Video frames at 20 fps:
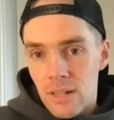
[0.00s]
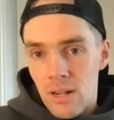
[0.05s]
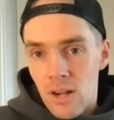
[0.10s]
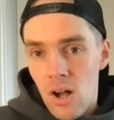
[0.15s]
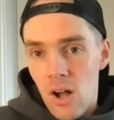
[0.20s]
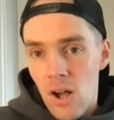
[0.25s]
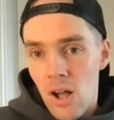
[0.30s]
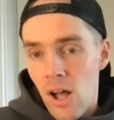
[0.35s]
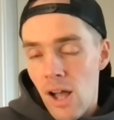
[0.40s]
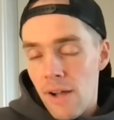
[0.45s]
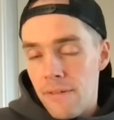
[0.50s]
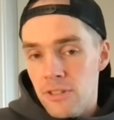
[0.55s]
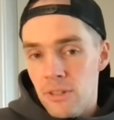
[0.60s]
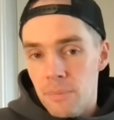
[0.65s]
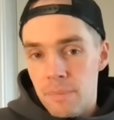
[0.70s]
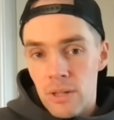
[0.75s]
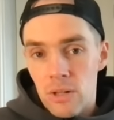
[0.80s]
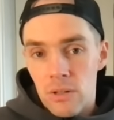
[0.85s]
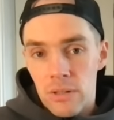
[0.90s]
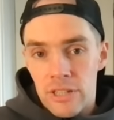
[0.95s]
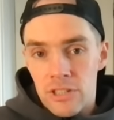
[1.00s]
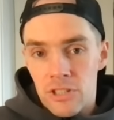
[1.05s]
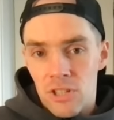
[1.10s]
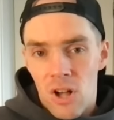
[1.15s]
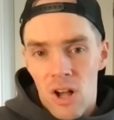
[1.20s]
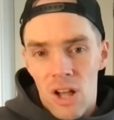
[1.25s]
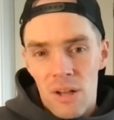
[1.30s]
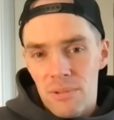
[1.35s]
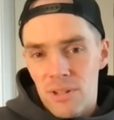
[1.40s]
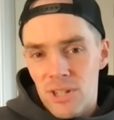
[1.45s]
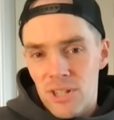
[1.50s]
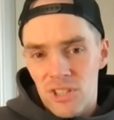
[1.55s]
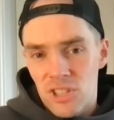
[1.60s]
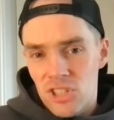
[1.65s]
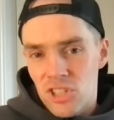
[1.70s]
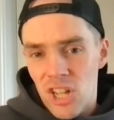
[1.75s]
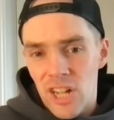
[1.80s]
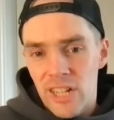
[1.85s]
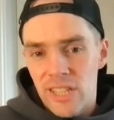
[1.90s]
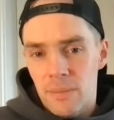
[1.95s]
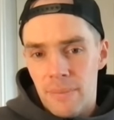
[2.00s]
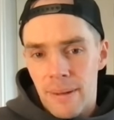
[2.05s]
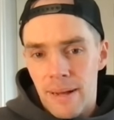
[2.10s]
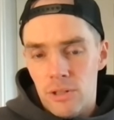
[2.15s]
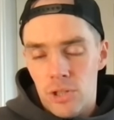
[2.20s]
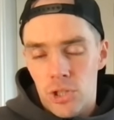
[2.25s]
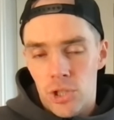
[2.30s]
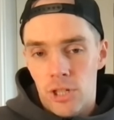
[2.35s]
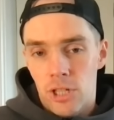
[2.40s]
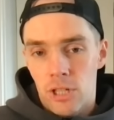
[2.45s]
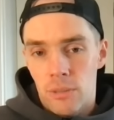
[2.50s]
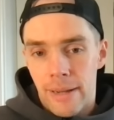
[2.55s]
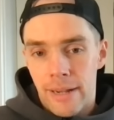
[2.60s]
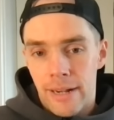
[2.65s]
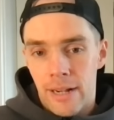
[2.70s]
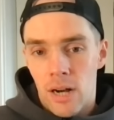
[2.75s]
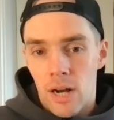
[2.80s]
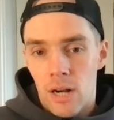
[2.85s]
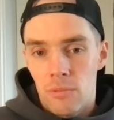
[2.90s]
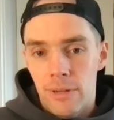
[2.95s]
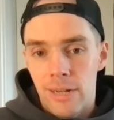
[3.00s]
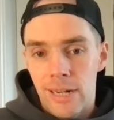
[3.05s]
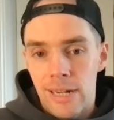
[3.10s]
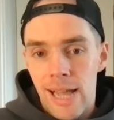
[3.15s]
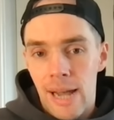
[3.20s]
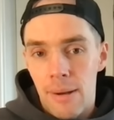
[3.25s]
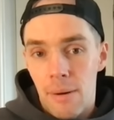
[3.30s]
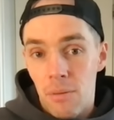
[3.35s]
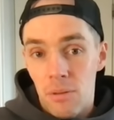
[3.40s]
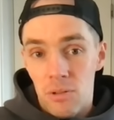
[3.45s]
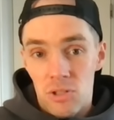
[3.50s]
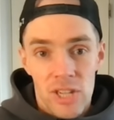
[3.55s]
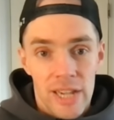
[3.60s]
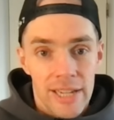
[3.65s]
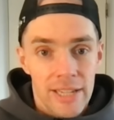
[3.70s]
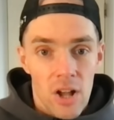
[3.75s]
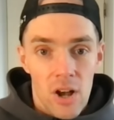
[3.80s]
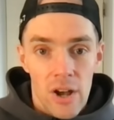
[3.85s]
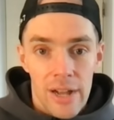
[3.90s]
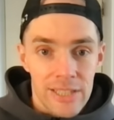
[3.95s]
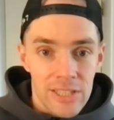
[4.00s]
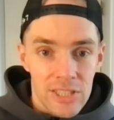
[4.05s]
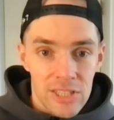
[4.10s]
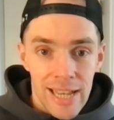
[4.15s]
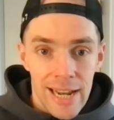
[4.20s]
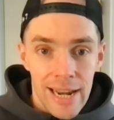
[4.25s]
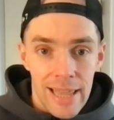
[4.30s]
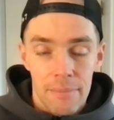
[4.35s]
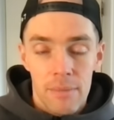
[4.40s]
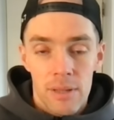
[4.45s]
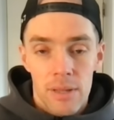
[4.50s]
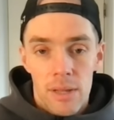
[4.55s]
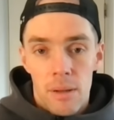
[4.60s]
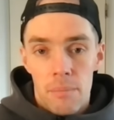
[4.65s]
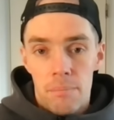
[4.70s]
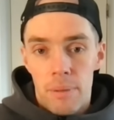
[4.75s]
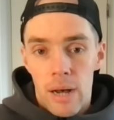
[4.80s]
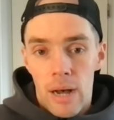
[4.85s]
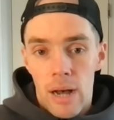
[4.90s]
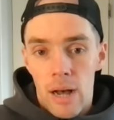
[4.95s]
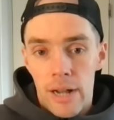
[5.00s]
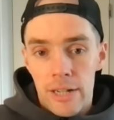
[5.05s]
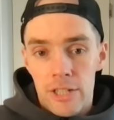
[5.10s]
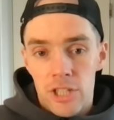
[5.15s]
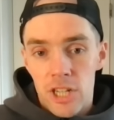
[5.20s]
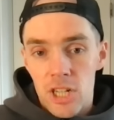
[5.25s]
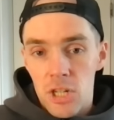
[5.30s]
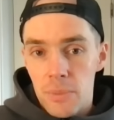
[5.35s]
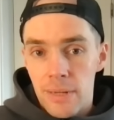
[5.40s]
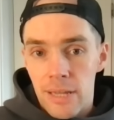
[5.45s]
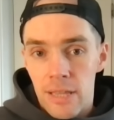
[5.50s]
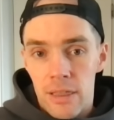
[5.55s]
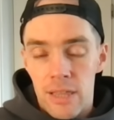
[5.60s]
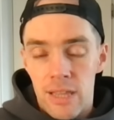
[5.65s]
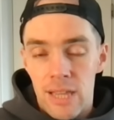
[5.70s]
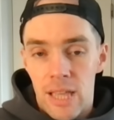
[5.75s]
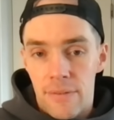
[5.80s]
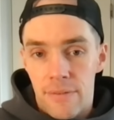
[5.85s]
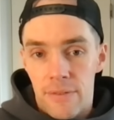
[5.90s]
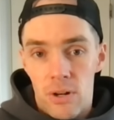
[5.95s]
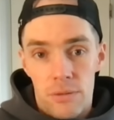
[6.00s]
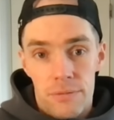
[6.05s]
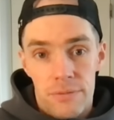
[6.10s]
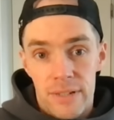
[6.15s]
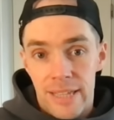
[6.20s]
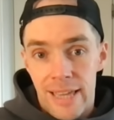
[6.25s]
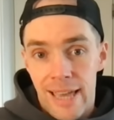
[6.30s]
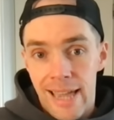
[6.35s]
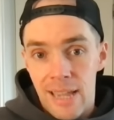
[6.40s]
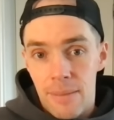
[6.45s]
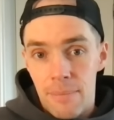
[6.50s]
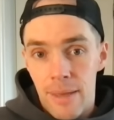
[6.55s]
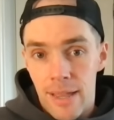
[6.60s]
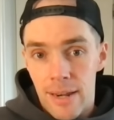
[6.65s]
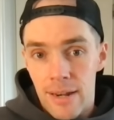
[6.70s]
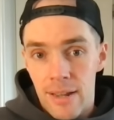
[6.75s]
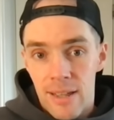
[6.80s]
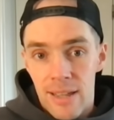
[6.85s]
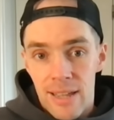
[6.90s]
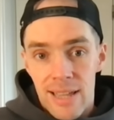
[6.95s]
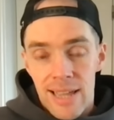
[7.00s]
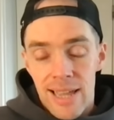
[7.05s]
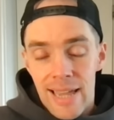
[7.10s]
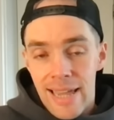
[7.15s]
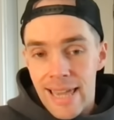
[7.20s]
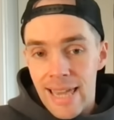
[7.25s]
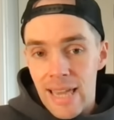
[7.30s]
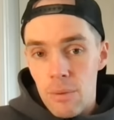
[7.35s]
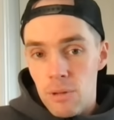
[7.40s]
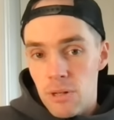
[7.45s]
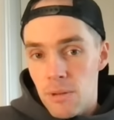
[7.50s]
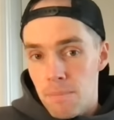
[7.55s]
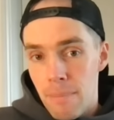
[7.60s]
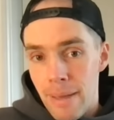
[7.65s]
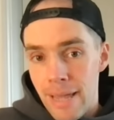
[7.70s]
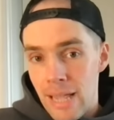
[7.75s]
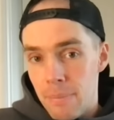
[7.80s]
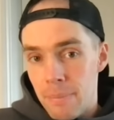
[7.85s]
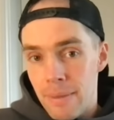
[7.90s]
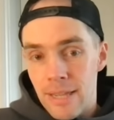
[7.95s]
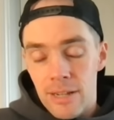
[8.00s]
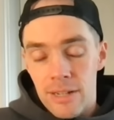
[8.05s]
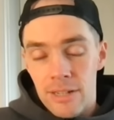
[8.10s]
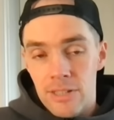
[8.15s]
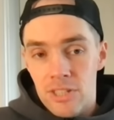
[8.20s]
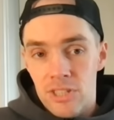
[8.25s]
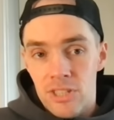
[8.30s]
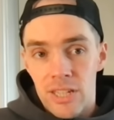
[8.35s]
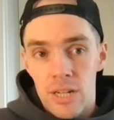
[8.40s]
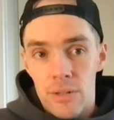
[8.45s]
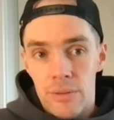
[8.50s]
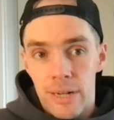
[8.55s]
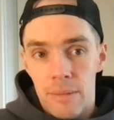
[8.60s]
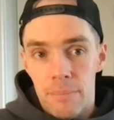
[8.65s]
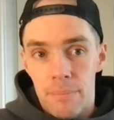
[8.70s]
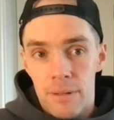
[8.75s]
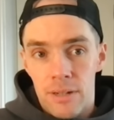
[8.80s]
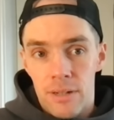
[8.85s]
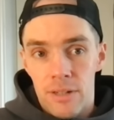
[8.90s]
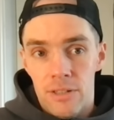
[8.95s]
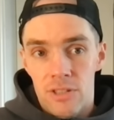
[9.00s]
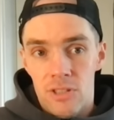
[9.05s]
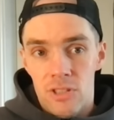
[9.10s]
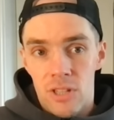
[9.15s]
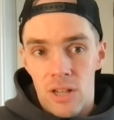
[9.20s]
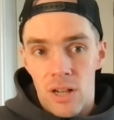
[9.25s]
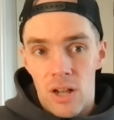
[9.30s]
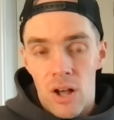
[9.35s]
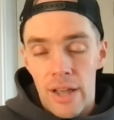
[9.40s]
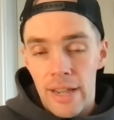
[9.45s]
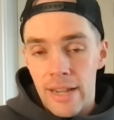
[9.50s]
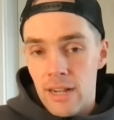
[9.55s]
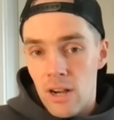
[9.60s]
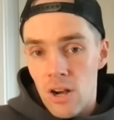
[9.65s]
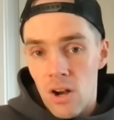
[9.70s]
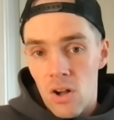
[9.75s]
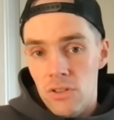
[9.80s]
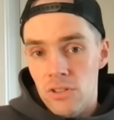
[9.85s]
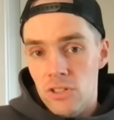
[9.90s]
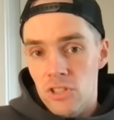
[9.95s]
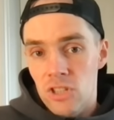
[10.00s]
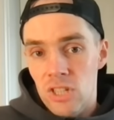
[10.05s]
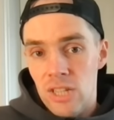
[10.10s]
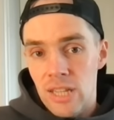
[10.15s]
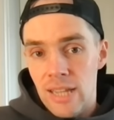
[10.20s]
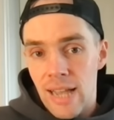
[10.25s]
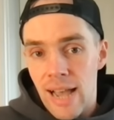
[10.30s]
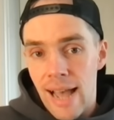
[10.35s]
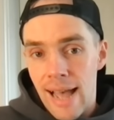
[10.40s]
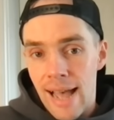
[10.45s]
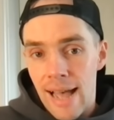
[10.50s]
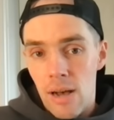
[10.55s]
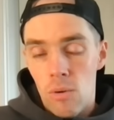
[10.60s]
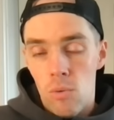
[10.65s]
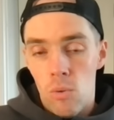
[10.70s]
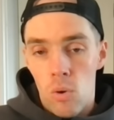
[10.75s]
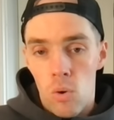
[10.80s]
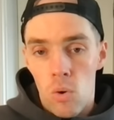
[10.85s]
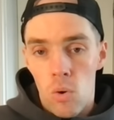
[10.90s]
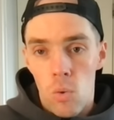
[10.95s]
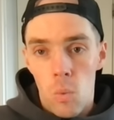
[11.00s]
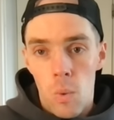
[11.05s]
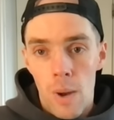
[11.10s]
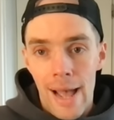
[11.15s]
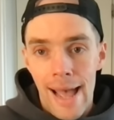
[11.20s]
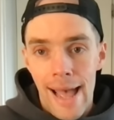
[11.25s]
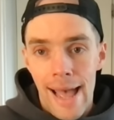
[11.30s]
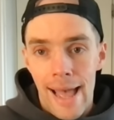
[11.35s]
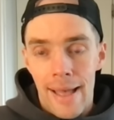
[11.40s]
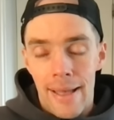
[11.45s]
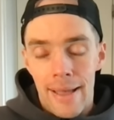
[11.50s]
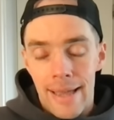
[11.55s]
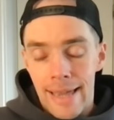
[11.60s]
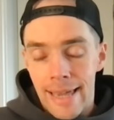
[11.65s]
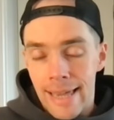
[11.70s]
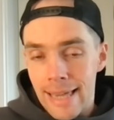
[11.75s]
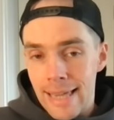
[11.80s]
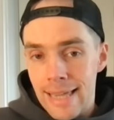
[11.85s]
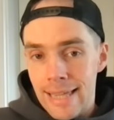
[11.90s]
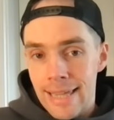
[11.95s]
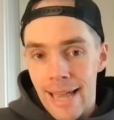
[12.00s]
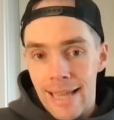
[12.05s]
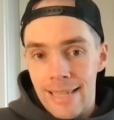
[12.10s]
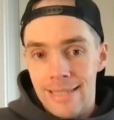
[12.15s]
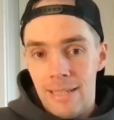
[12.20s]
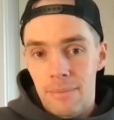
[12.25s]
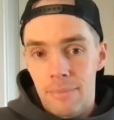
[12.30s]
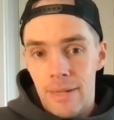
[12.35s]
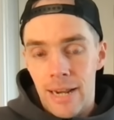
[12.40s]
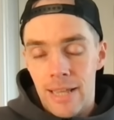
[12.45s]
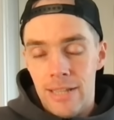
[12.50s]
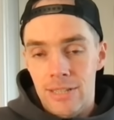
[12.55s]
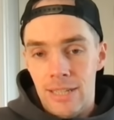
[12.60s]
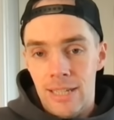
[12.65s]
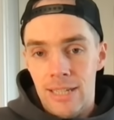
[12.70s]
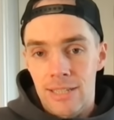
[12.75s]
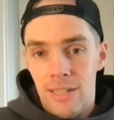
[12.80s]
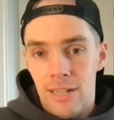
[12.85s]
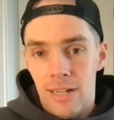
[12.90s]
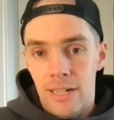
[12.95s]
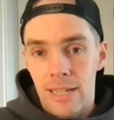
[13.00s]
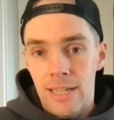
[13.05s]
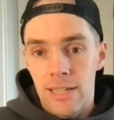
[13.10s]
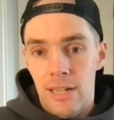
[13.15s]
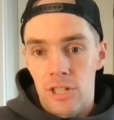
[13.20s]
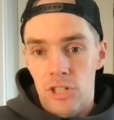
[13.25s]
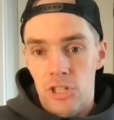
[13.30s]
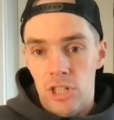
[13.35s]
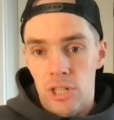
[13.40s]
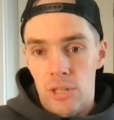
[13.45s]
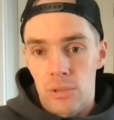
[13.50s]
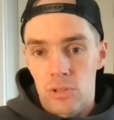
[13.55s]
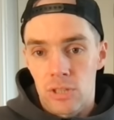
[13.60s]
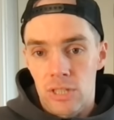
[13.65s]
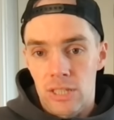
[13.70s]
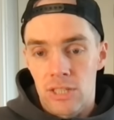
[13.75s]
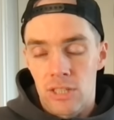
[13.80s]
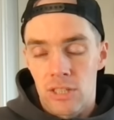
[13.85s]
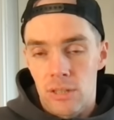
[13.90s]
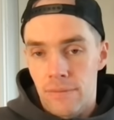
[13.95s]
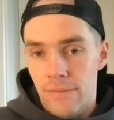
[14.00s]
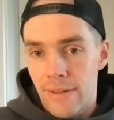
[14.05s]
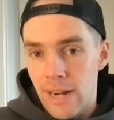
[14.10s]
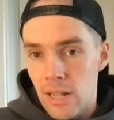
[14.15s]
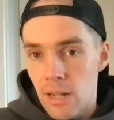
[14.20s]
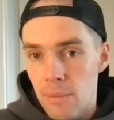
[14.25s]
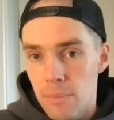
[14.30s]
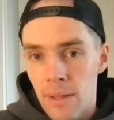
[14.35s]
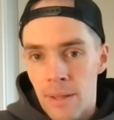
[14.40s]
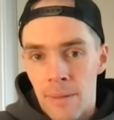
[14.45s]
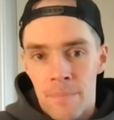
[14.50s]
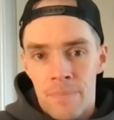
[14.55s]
I have to be honest, I'm concerned about Chukwuemeka. I really am. I'm not saying that I'd sell him, but I genuinely think if an offer came in, he would maybe consider it, because I can't see how or where he gets the minutes he's going to need at Chelsea to develop.